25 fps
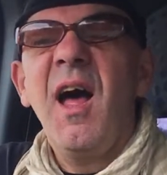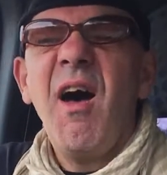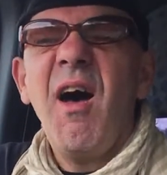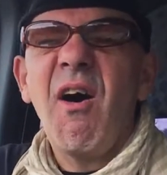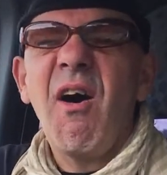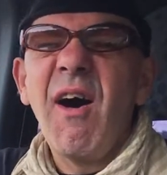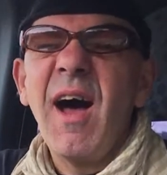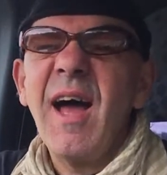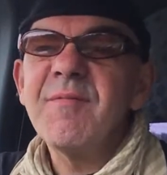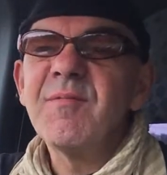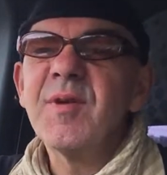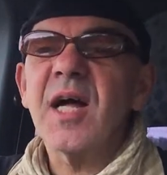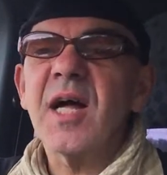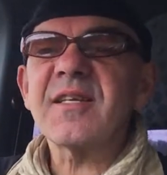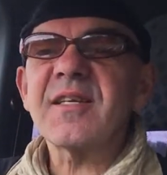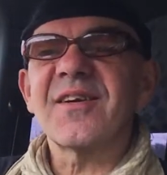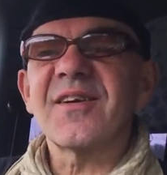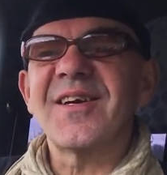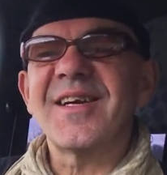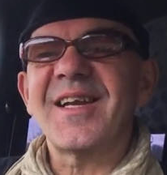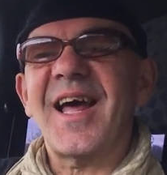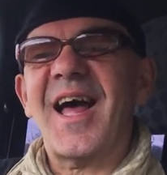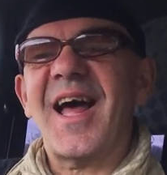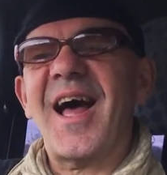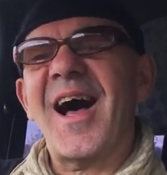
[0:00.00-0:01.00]
Oh, I'm not
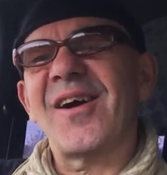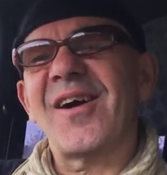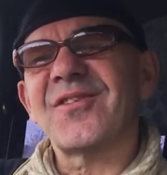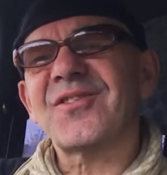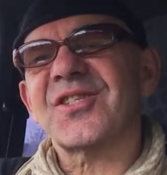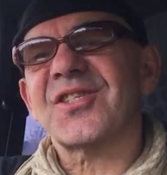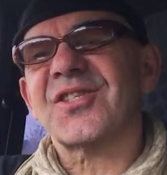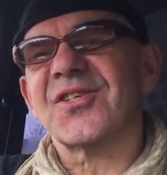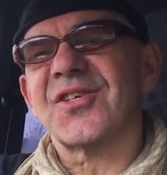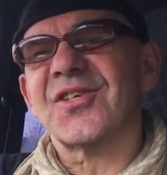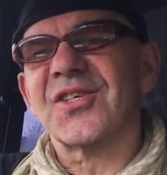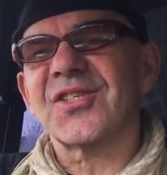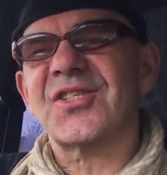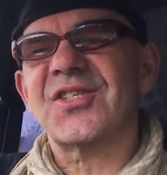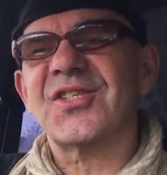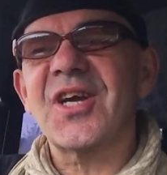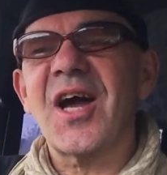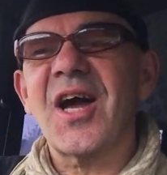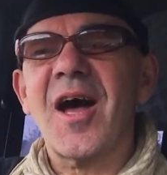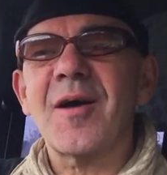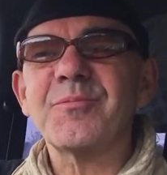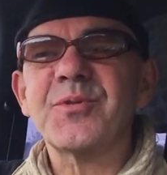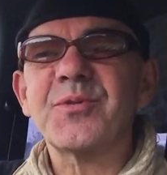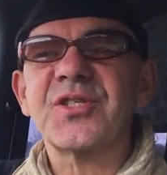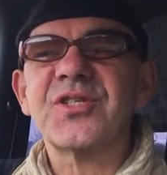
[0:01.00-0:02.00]
going to outsource
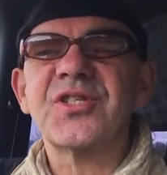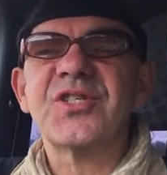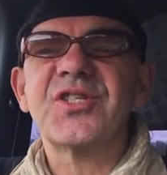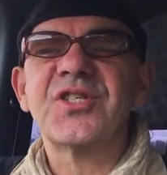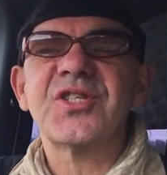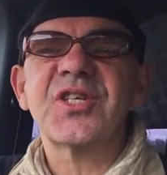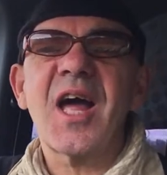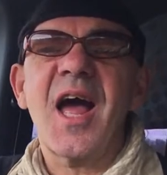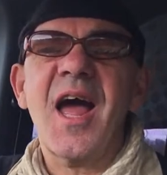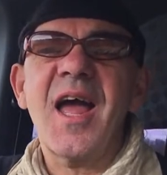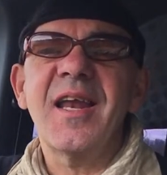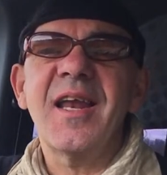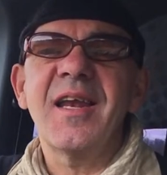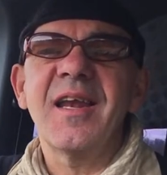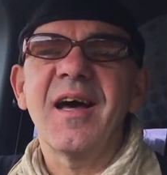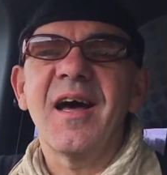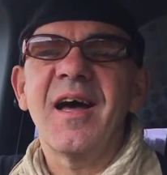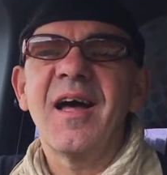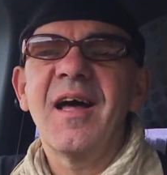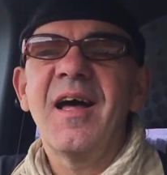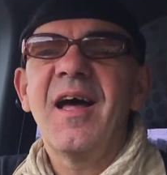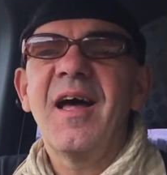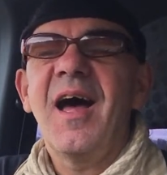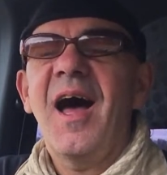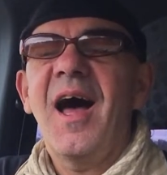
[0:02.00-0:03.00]
jobs to China.
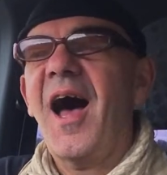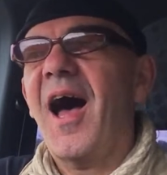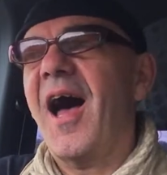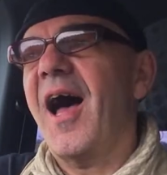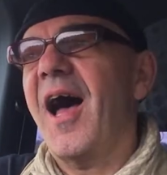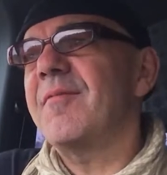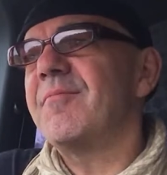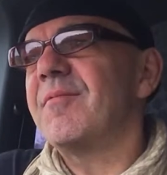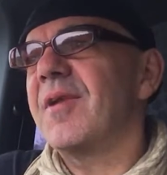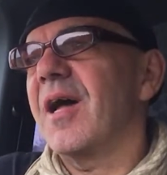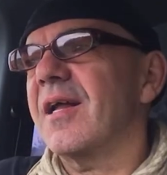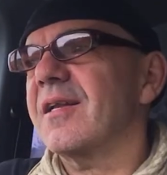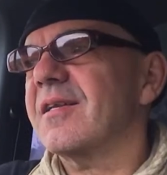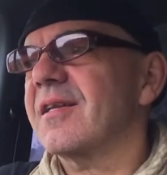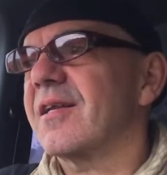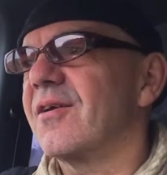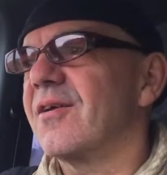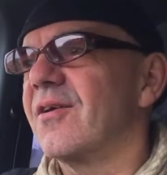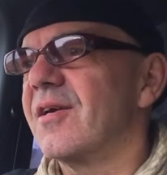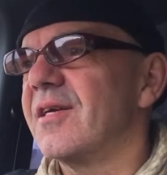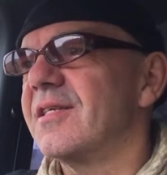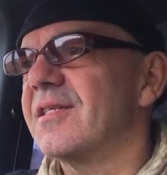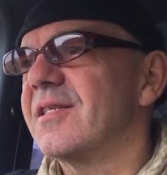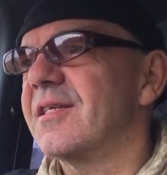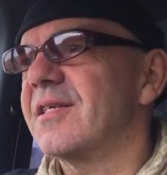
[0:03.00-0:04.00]
I'm not
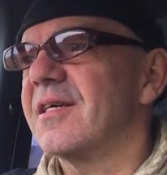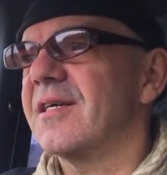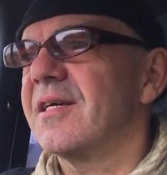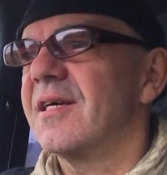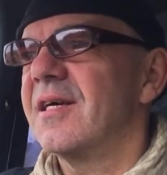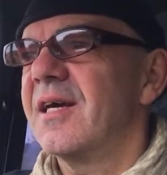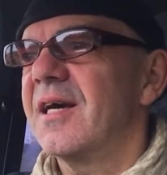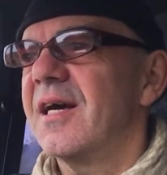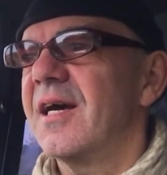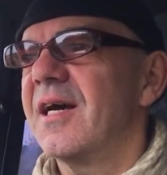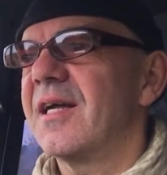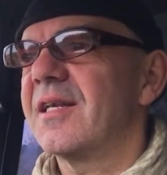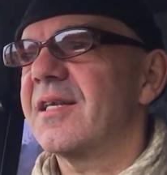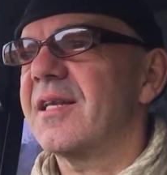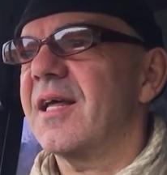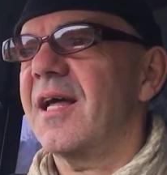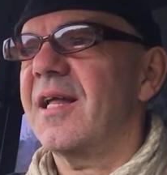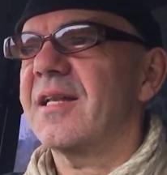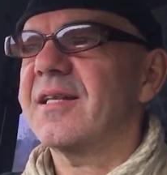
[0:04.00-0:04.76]
going to, And